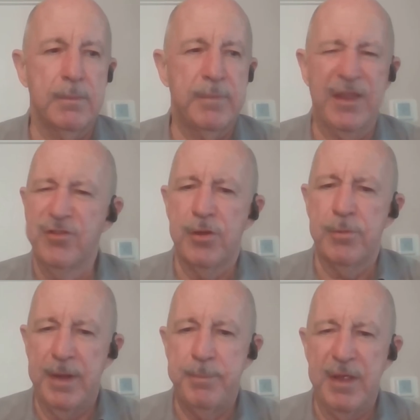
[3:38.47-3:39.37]
that's another
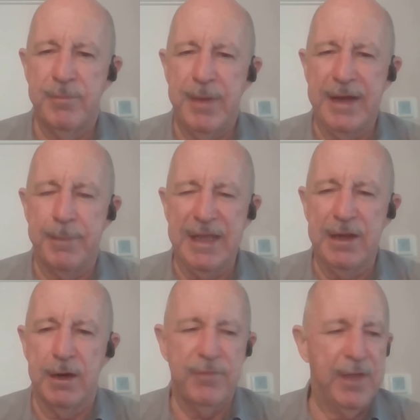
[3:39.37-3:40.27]
pet peeve of mine. I'm going to
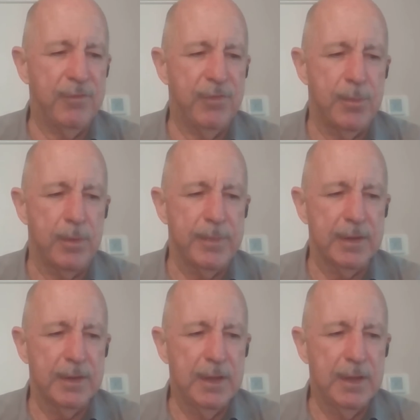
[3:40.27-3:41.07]
get off that for the moment.